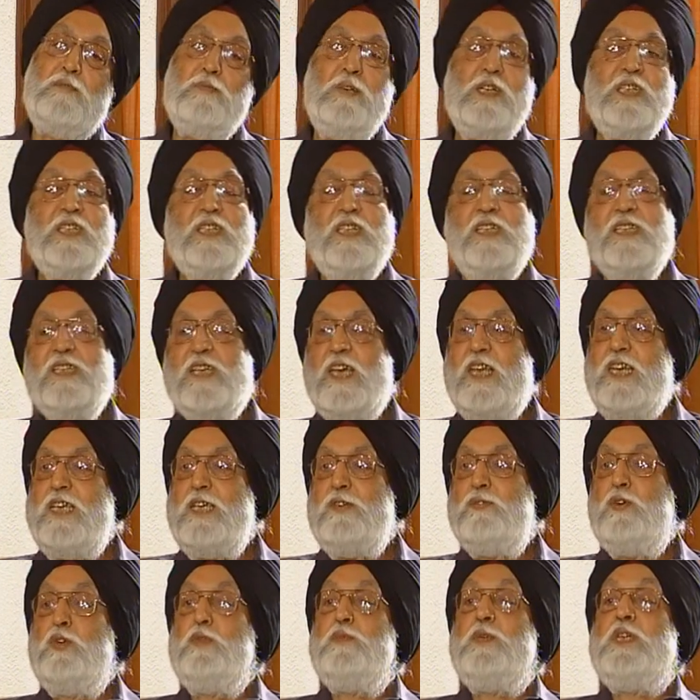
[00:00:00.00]
government in
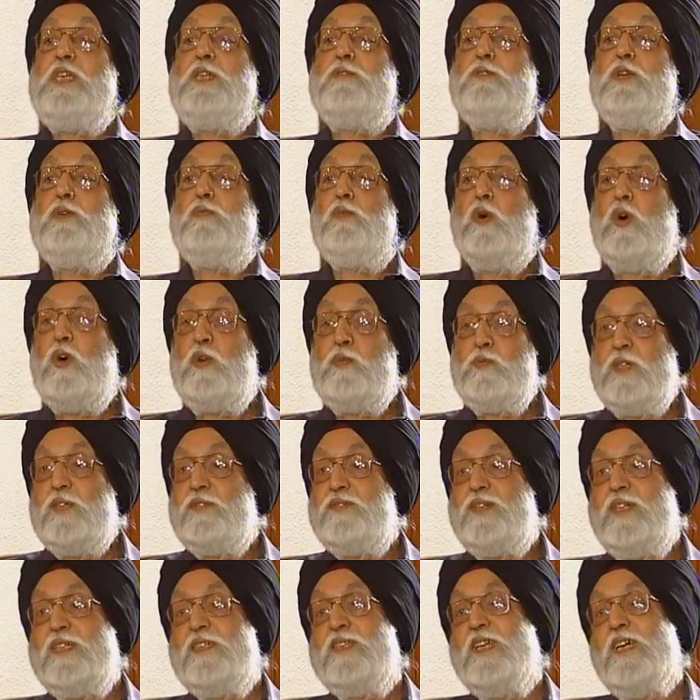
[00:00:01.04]
Delhi would be even more
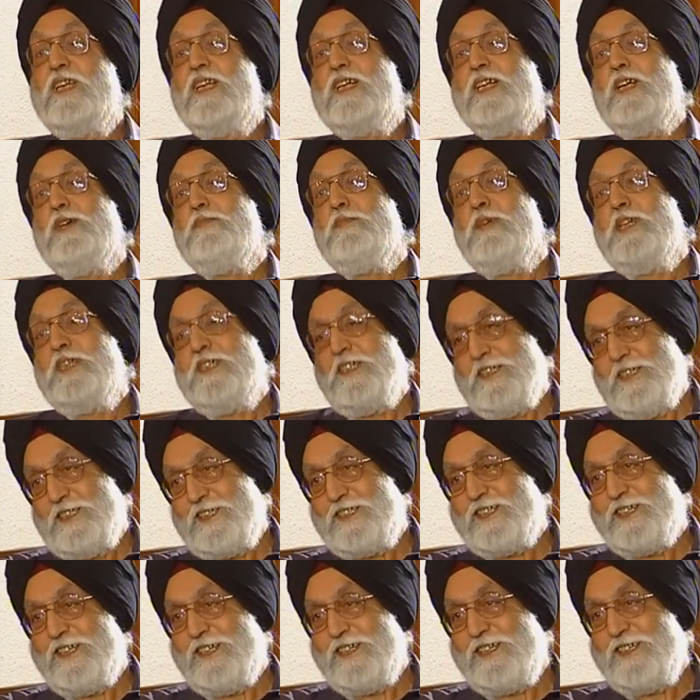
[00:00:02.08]
perfect than a government in a
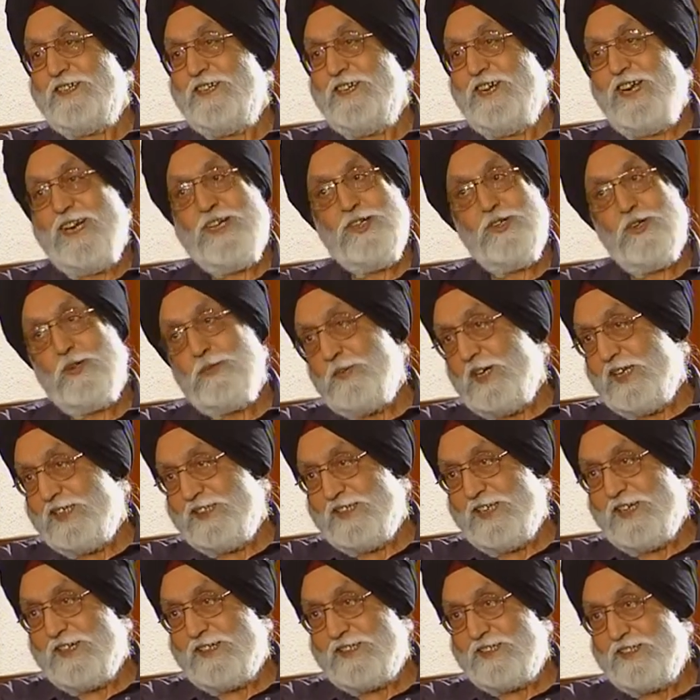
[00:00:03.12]
state. I don't buy
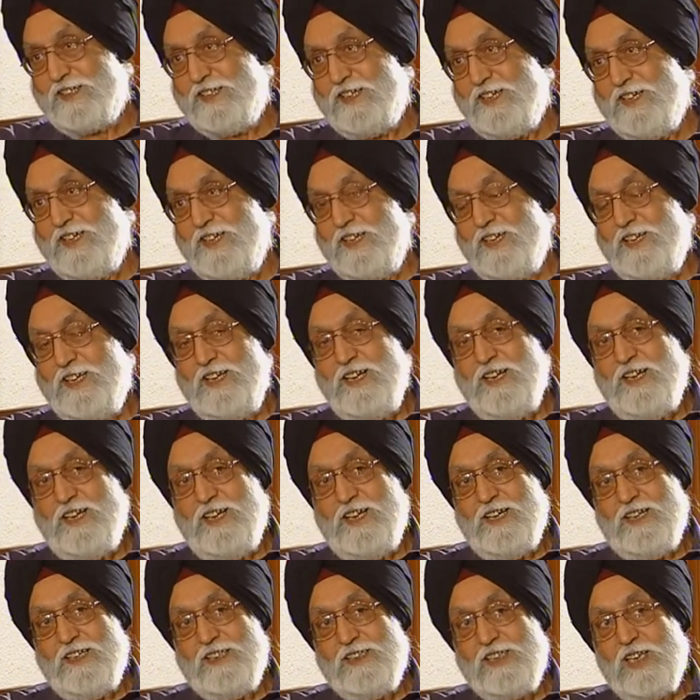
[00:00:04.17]
that.
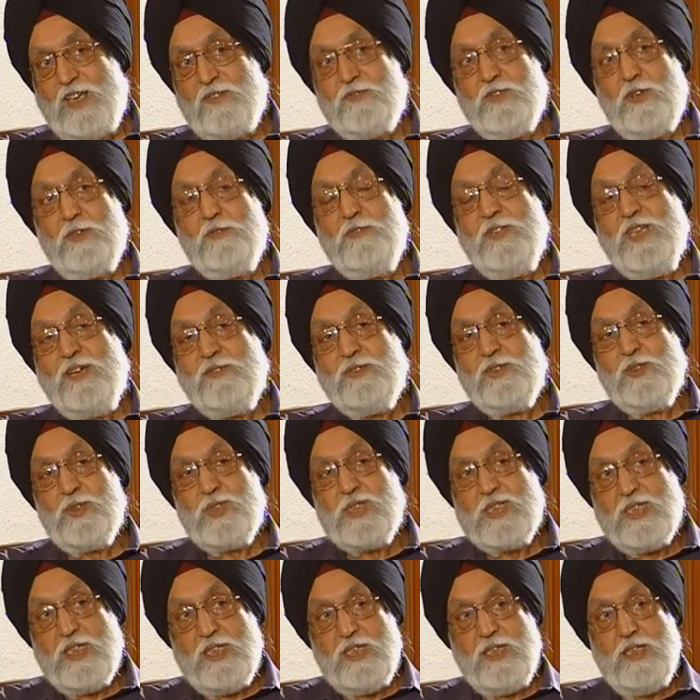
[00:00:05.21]
Therefore, we have to
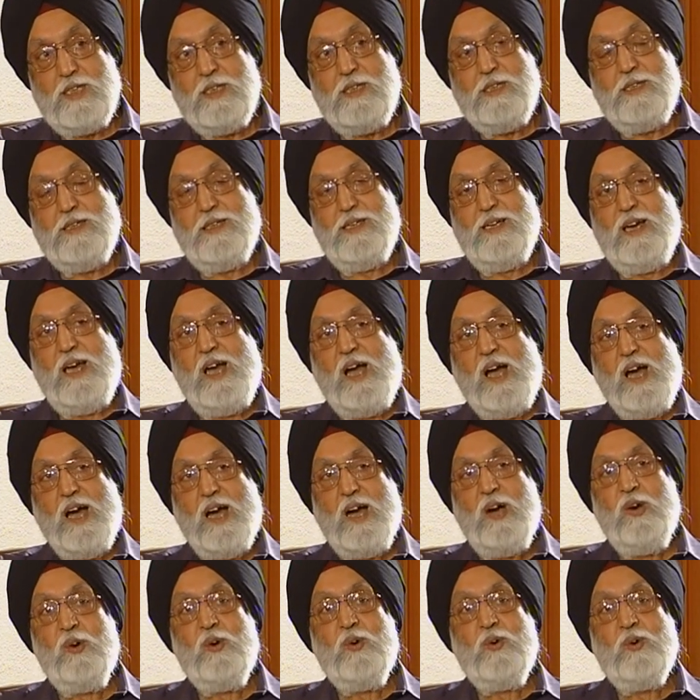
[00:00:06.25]
see
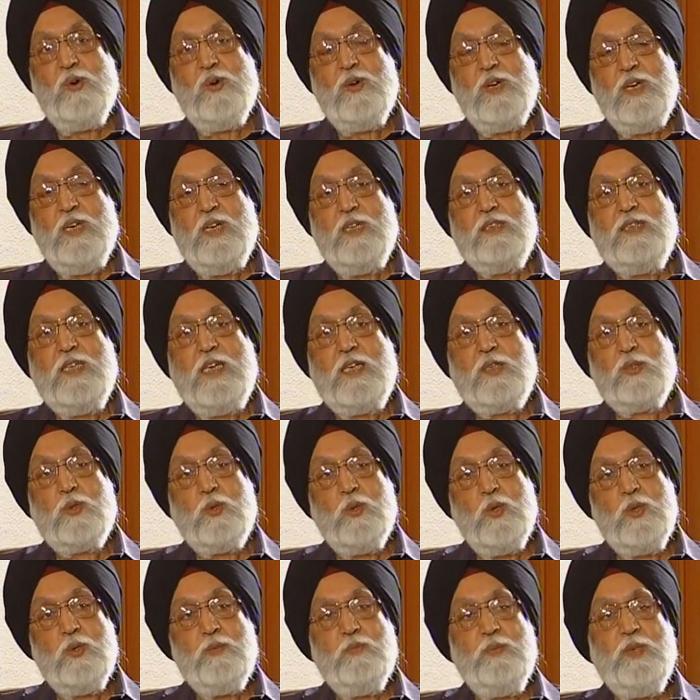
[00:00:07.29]
how there
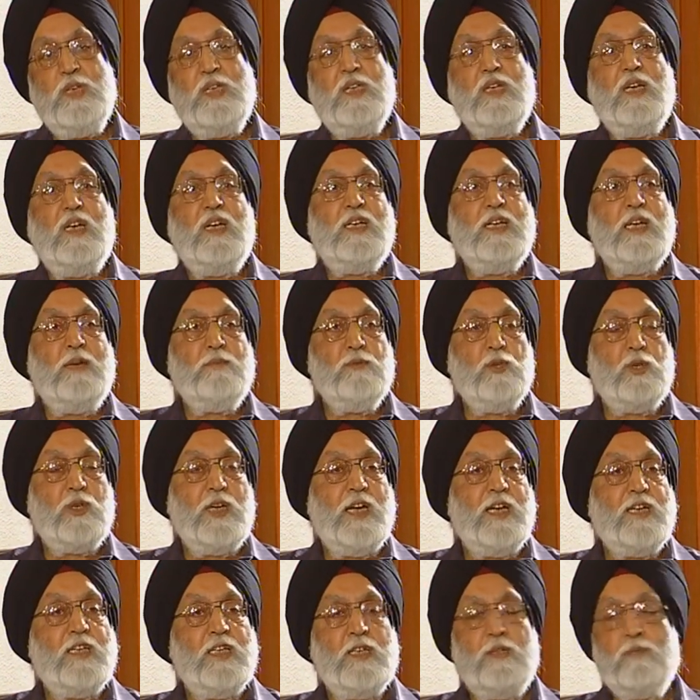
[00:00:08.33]
could be a
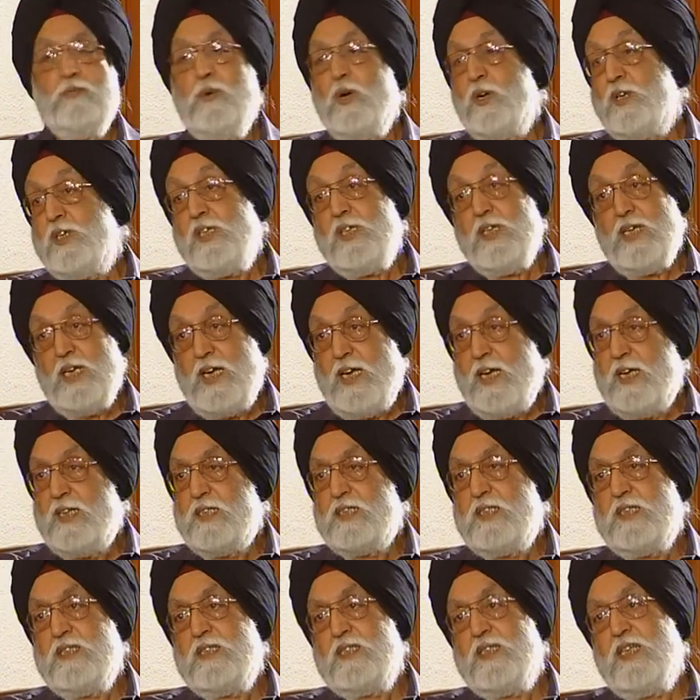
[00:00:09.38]
democratic body,
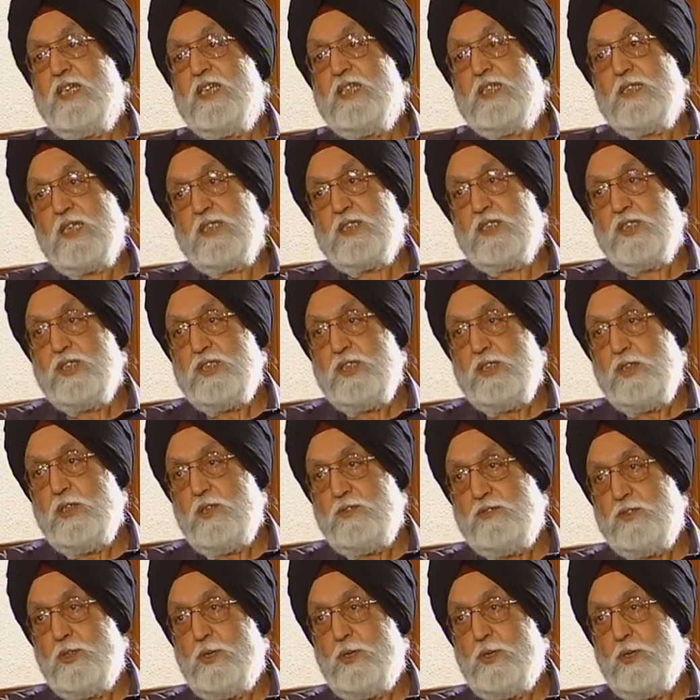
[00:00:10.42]
as is the necessity of the